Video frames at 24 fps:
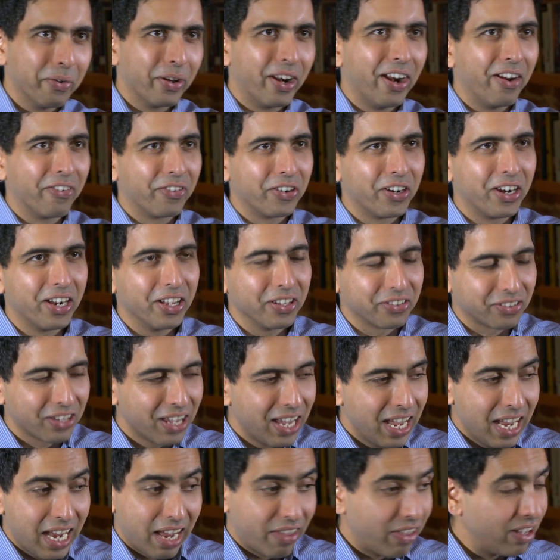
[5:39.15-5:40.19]
whatever else.
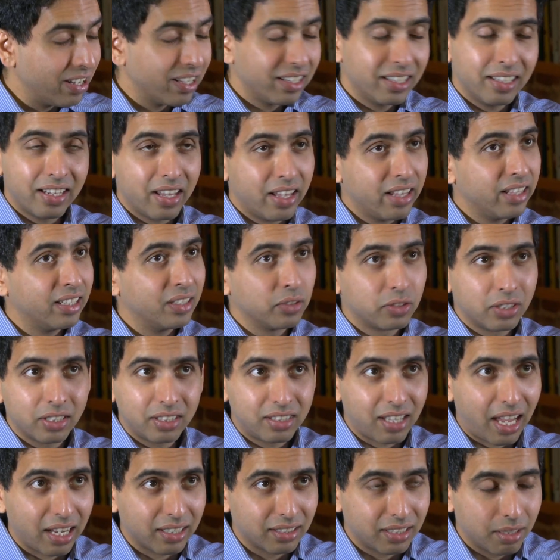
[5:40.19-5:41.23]
And they did, they, the
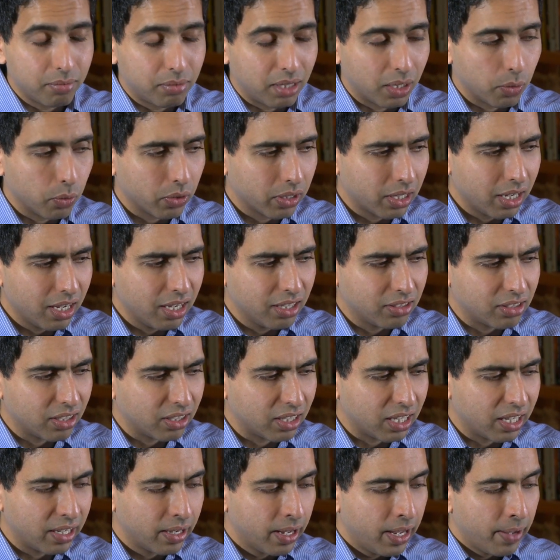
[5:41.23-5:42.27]
exact same thing with kids.
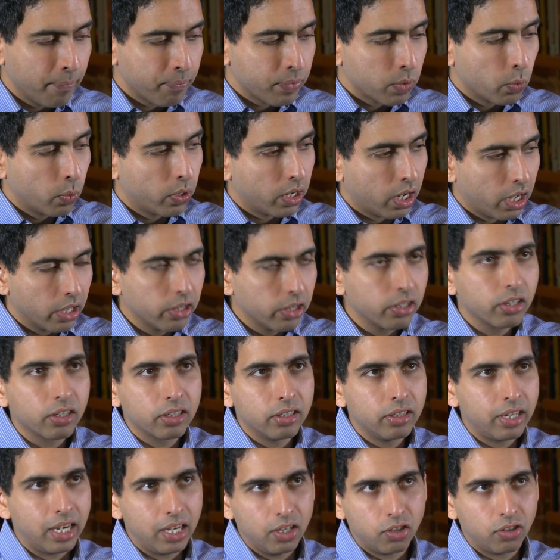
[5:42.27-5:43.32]
And then when
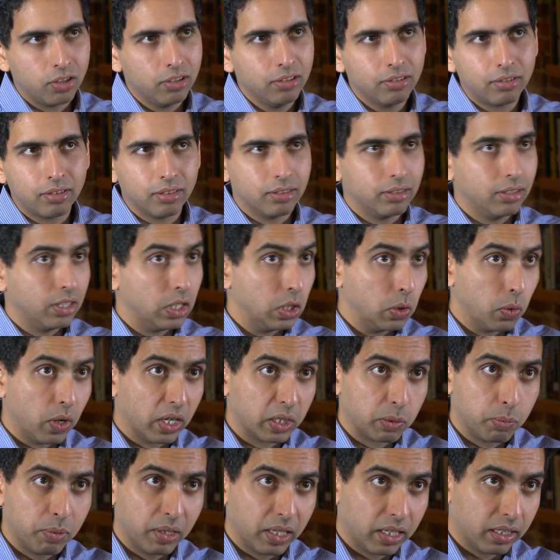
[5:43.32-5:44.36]
other nations, uh, the
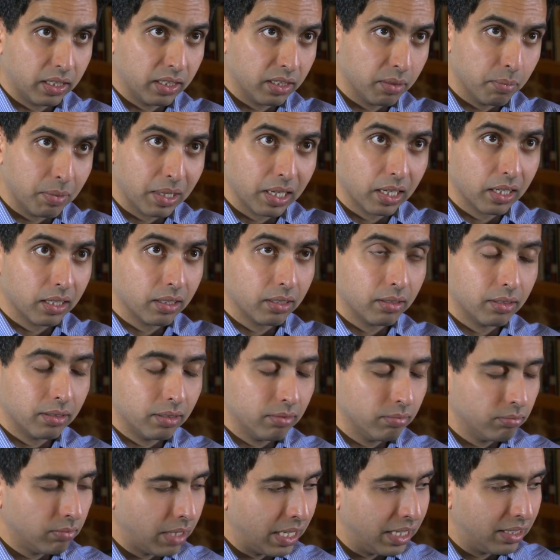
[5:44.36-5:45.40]
U.S. being in the middle
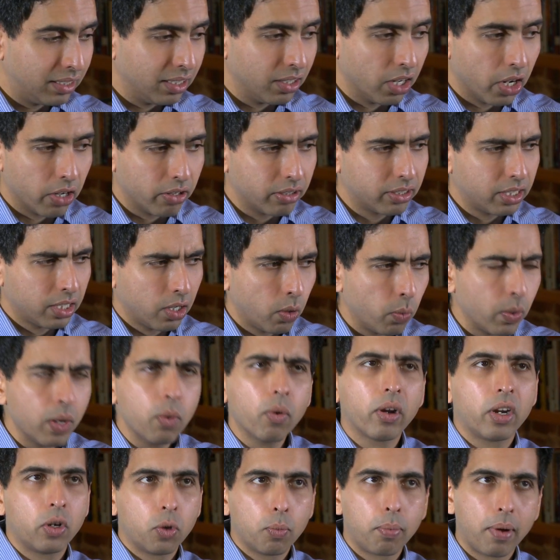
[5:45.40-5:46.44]
1800s said, no, we
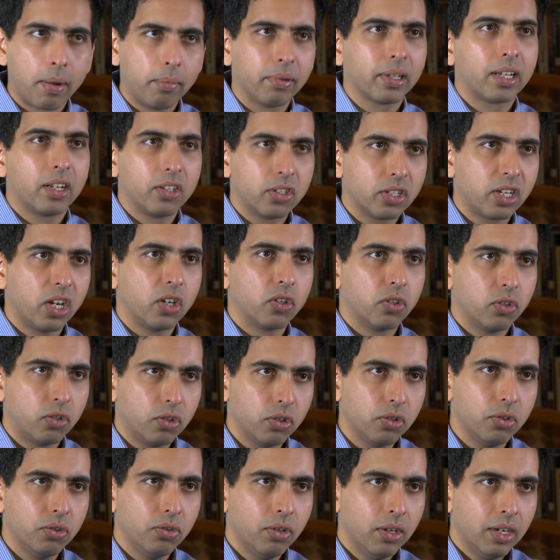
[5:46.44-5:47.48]
want to do public education
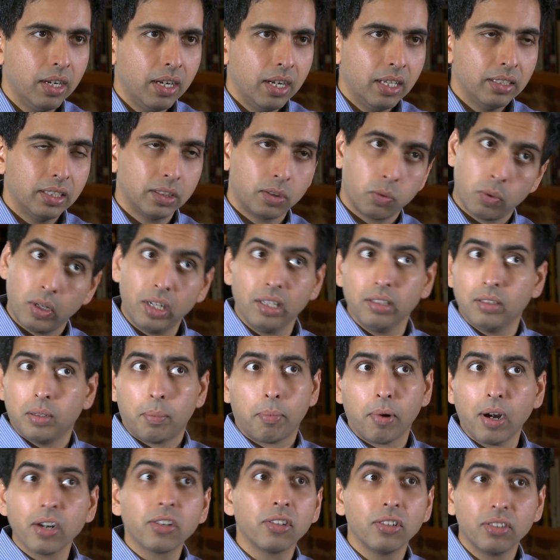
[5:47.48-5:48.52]
too. They said, well, the
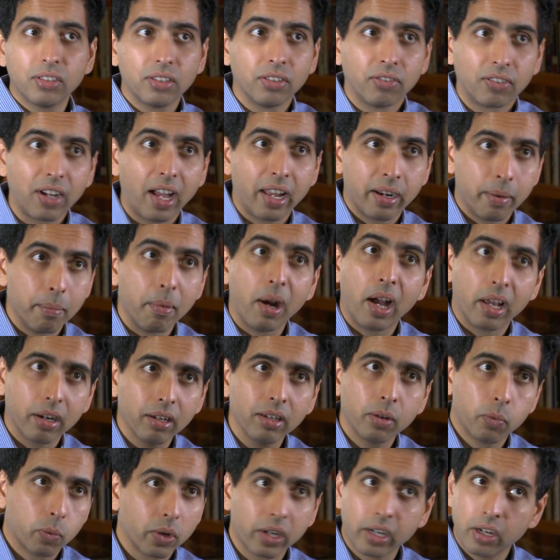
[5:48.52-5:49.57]
Prussians have gotten a
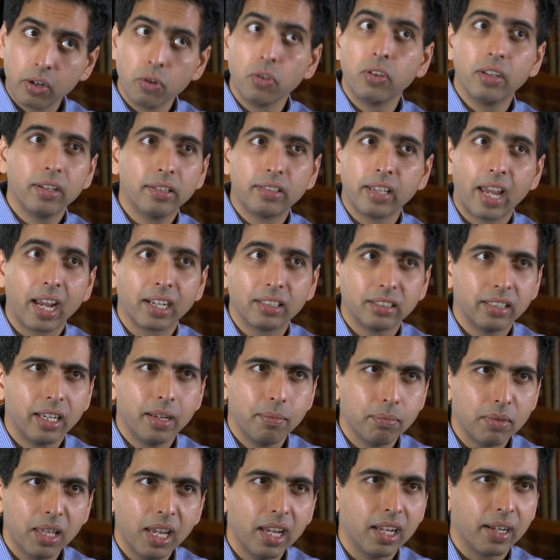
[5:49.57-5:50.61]
model and we're going to do the exact
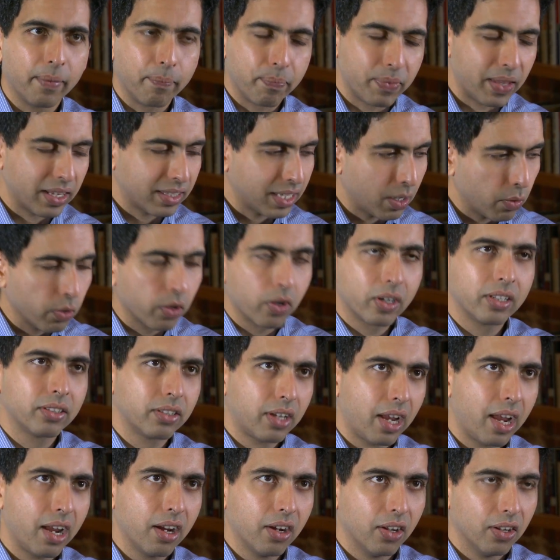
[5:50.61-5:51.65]
same thing. That's how we're going to
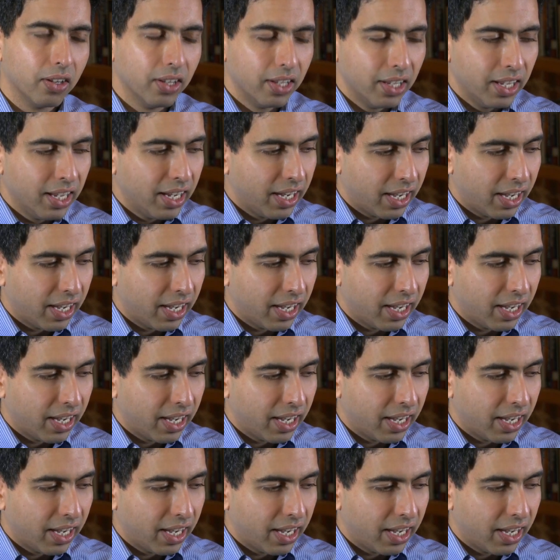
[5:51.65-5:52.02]
scale.